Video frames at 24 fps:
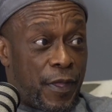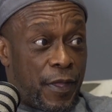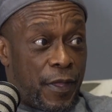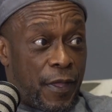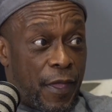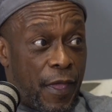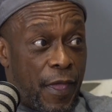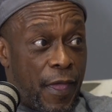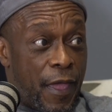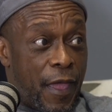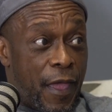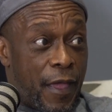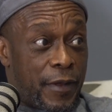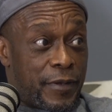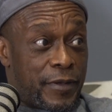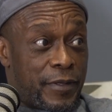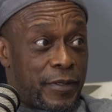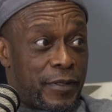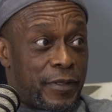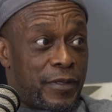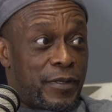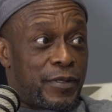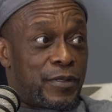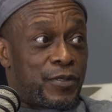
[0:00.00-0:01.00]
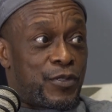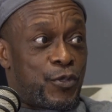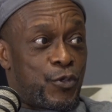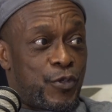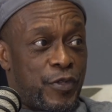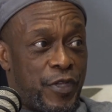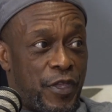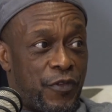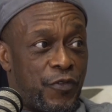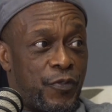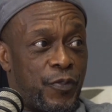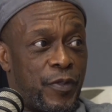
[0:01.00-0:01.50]
they had to
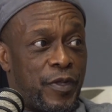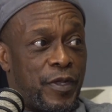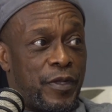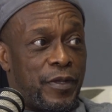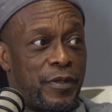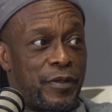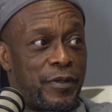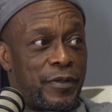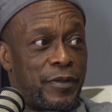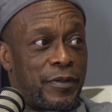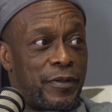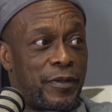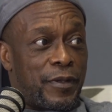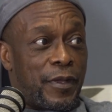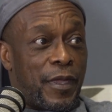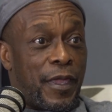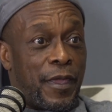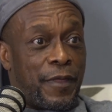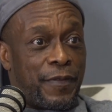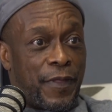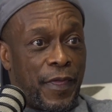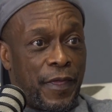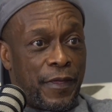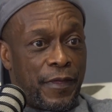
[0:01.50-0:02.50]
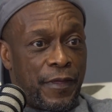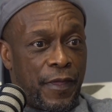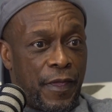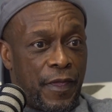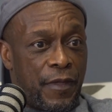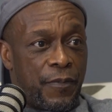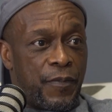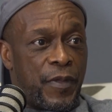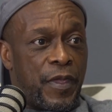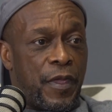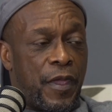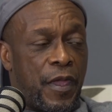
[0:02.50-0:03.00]
give me, and they
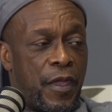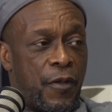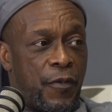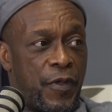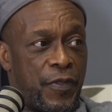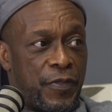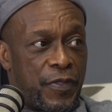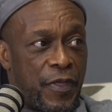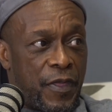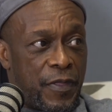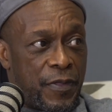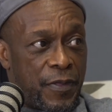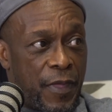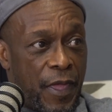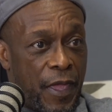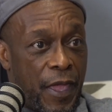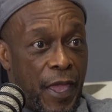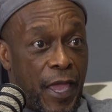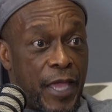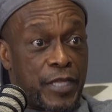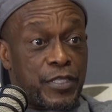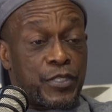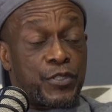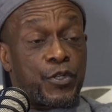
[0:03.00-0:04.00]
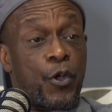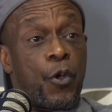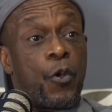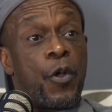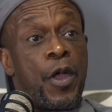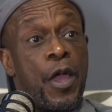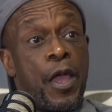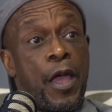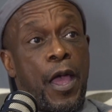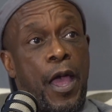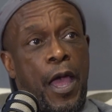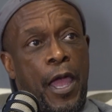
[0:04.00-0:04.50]
gave me everything they had. So
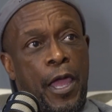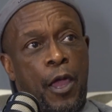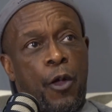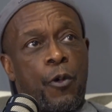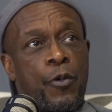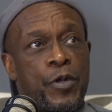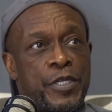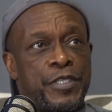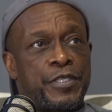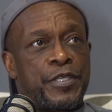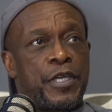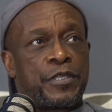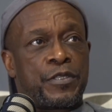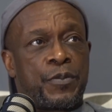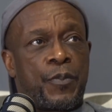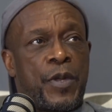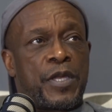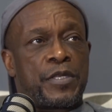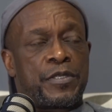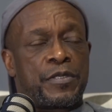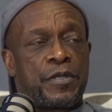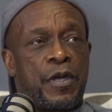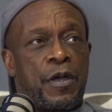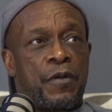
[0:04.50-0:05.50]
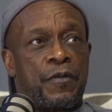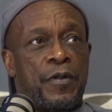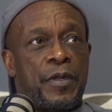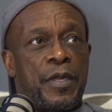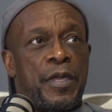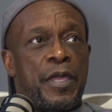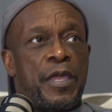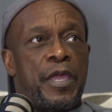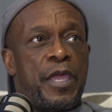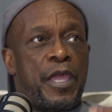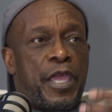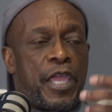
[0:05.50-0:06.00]
I always said to myself,
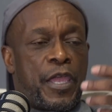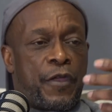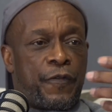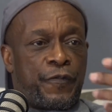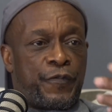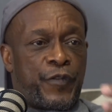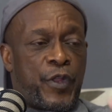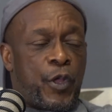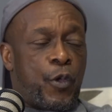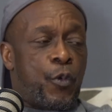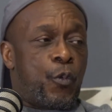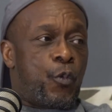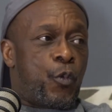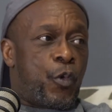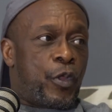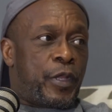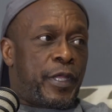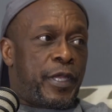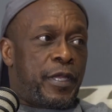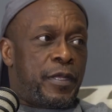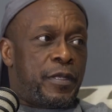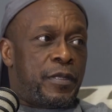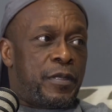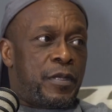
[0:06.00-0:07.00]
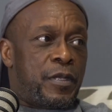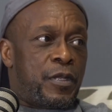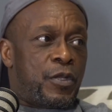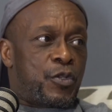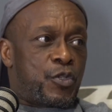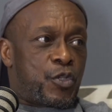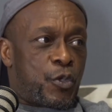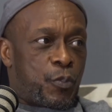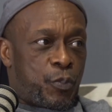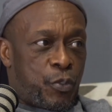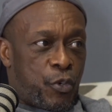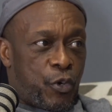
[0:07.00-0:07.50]
if they're willing
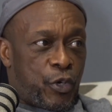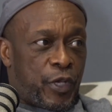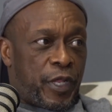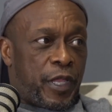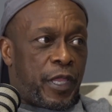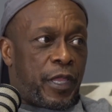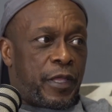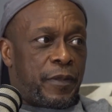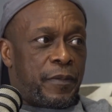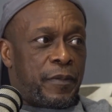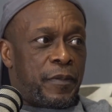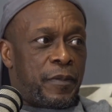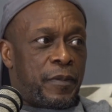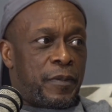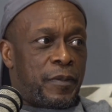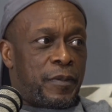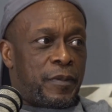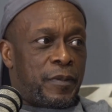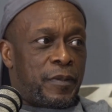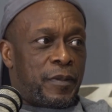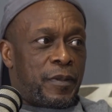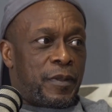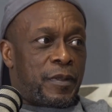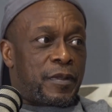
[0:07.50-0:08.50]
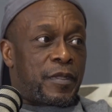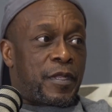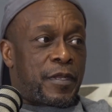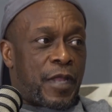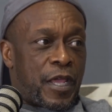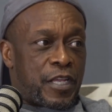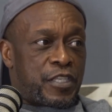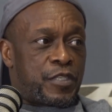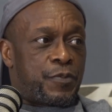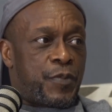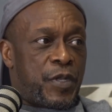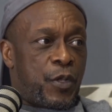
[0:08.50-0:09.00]
to put in, then
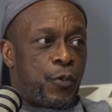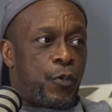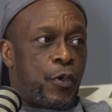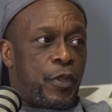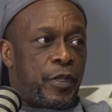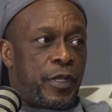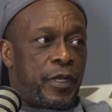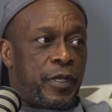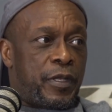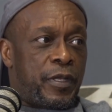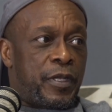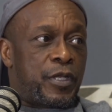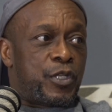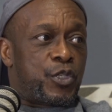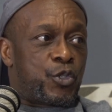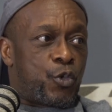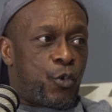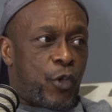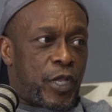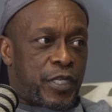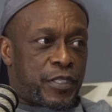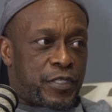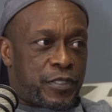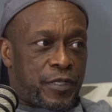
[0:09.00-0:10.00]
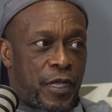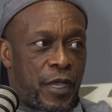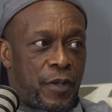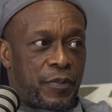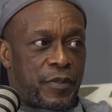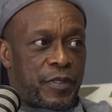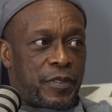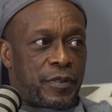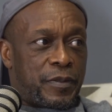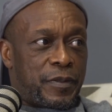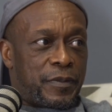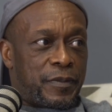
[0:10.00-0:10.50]
I should be willing to
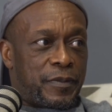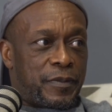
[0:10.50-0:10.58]
accept.